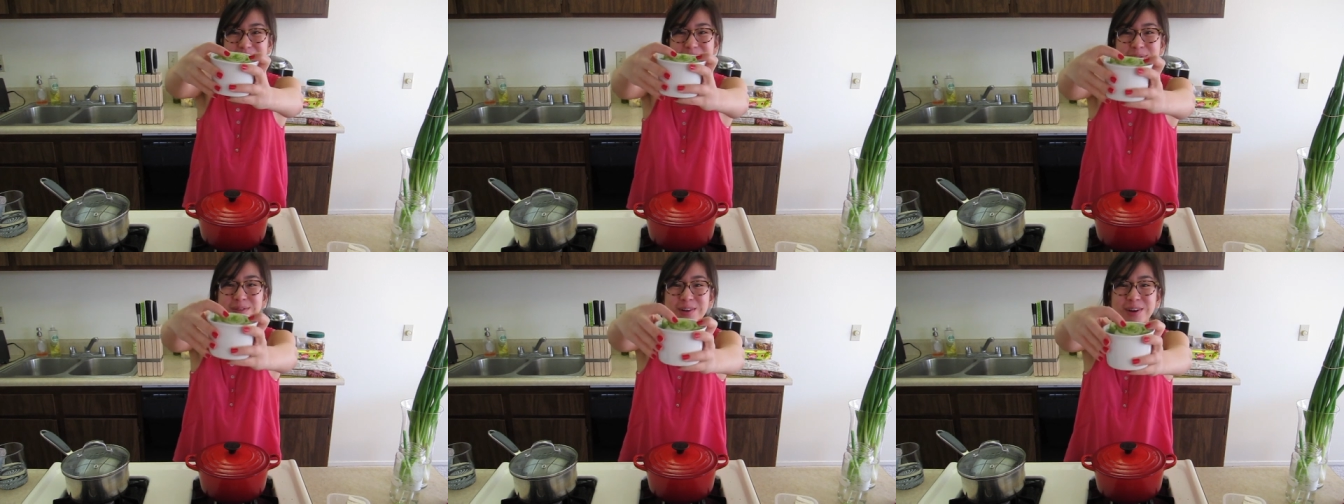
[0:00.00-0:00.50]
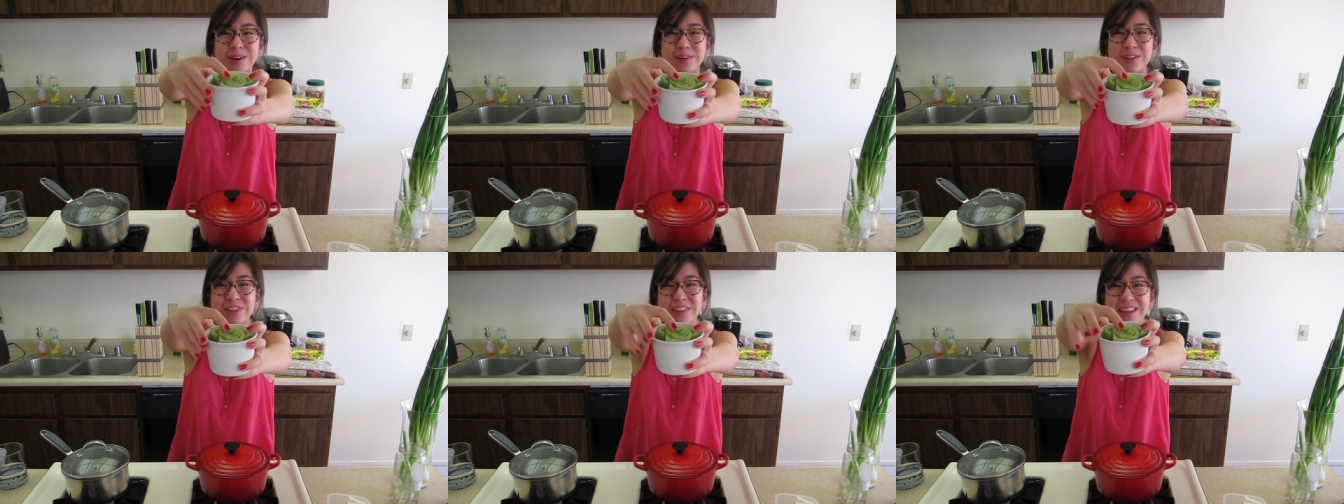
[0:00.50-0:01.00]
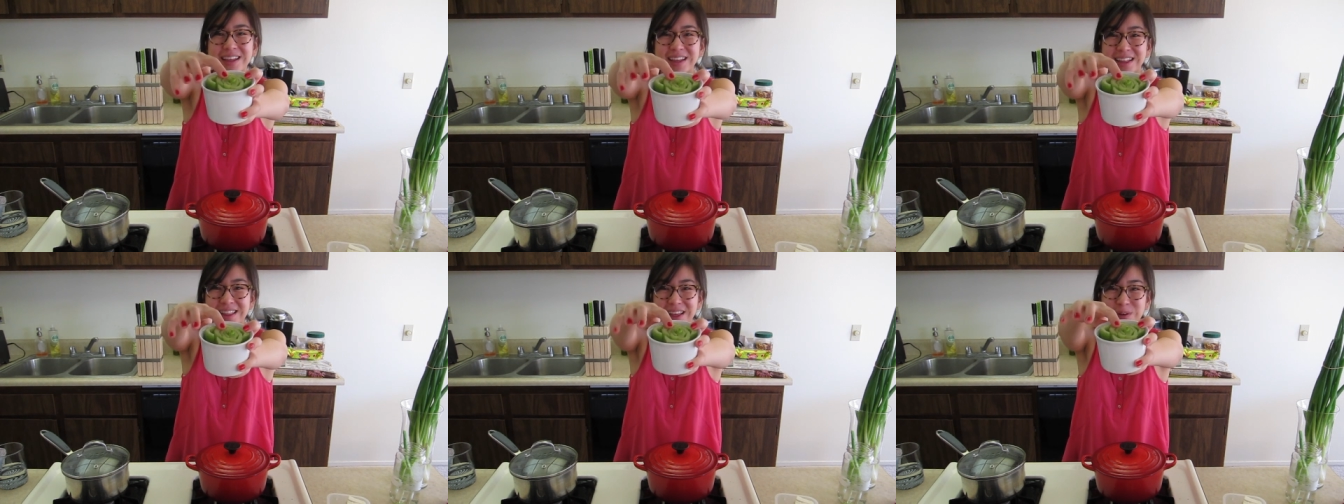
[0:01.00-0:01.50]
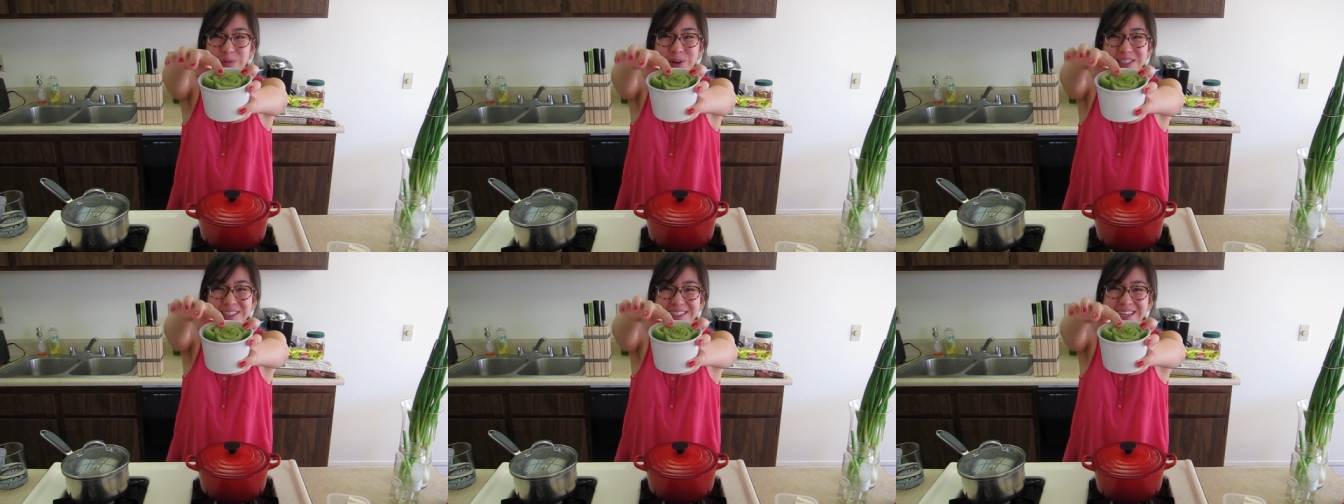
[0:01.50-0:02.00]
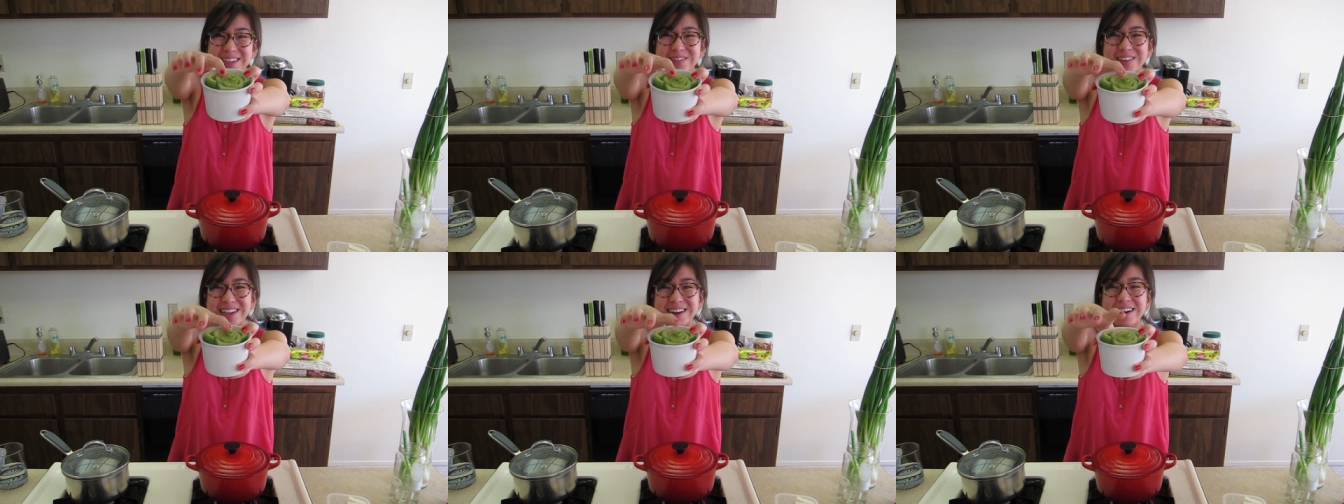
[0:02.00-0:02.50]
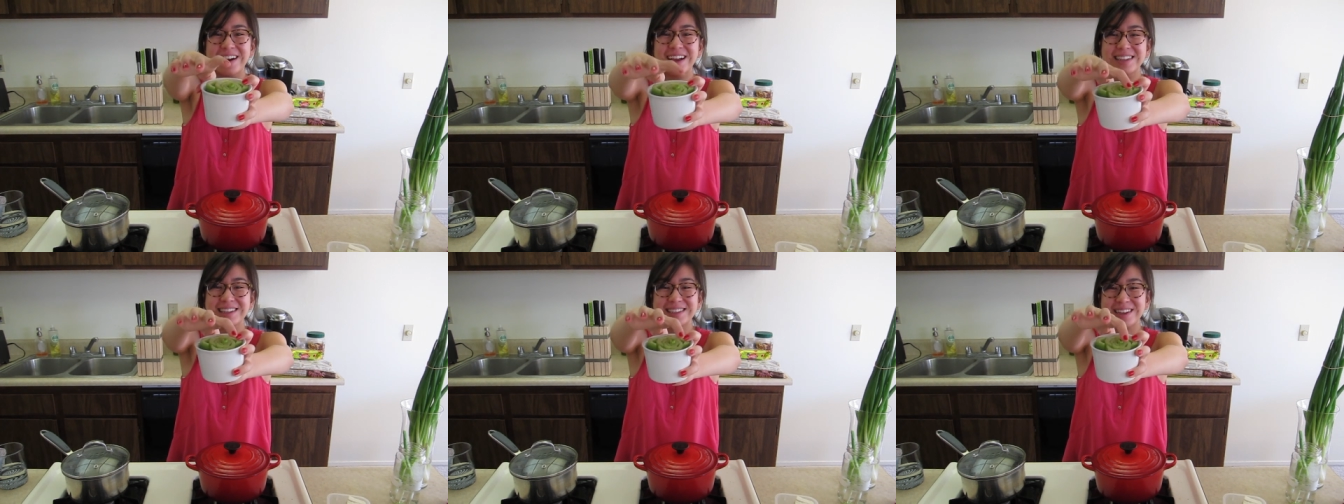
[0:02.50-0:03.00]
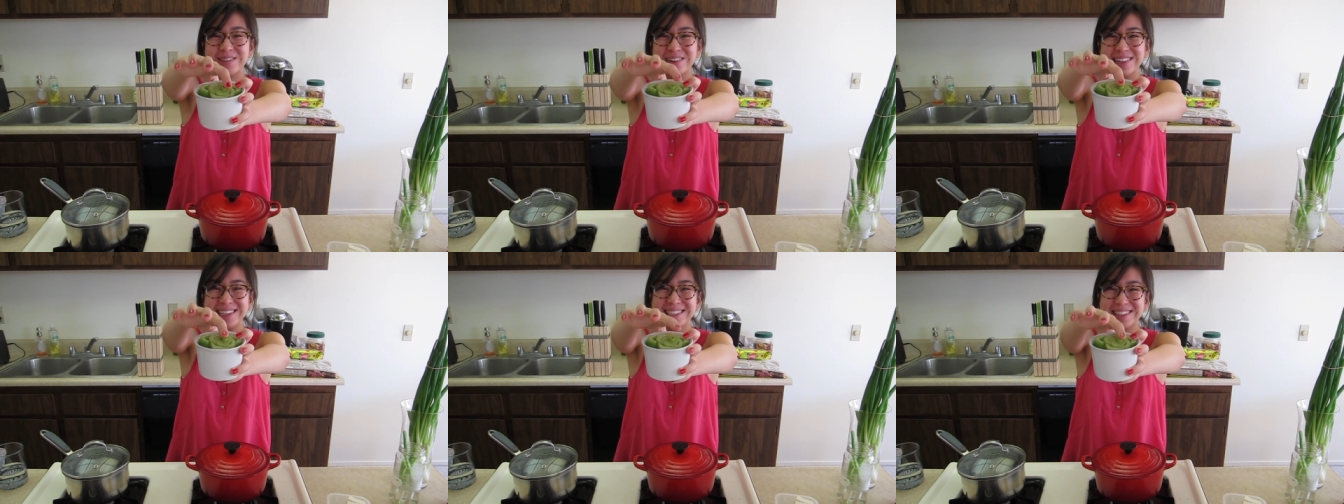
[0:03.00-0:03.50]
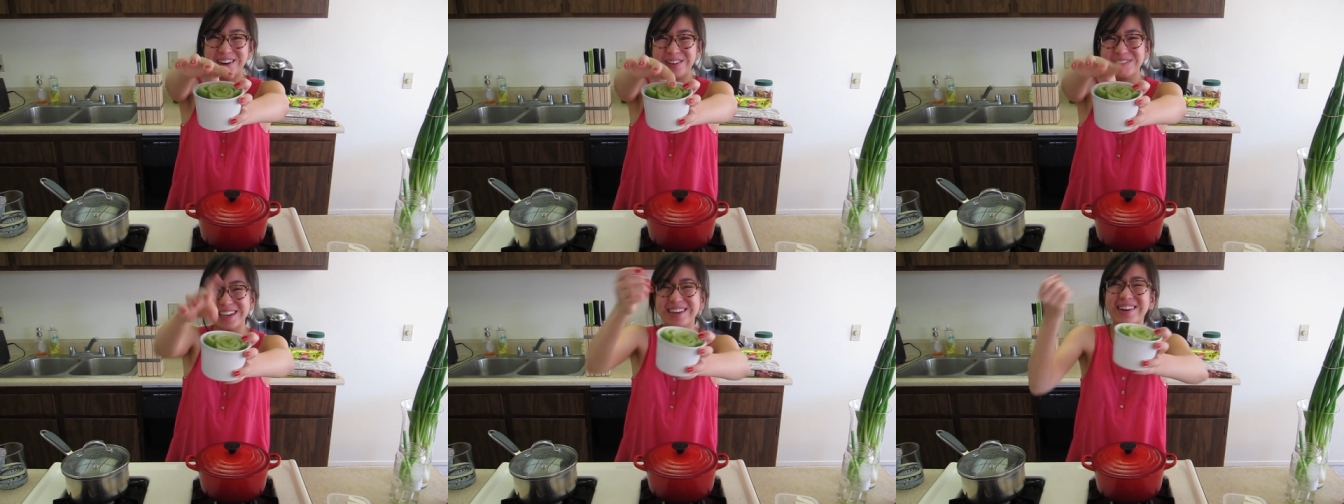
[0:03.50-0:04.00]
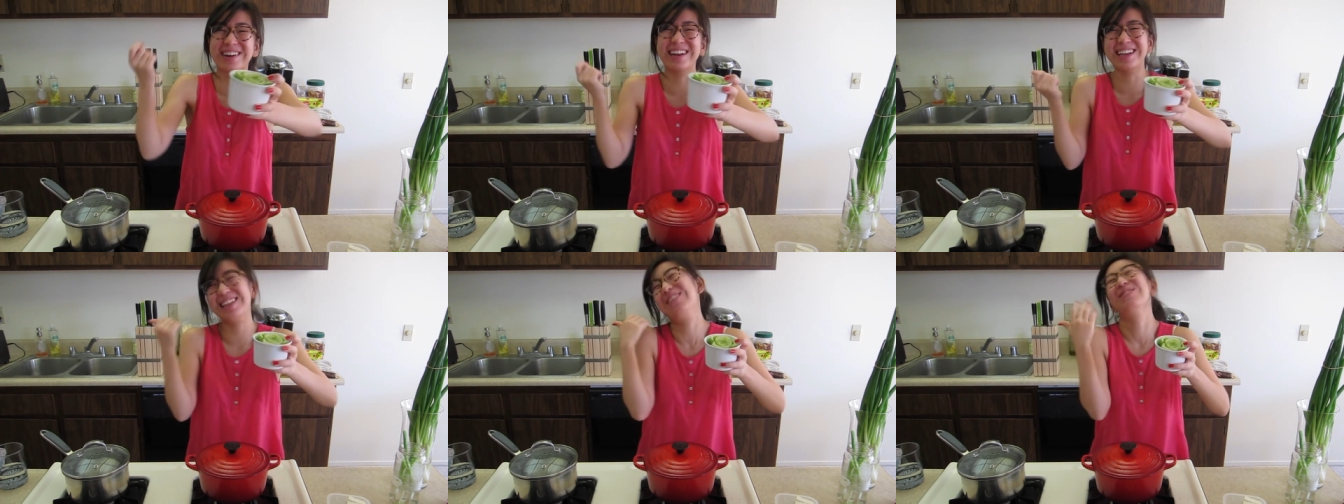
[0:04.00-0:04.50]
bit of growth, like 1 centimeter, and it's like really soft and green.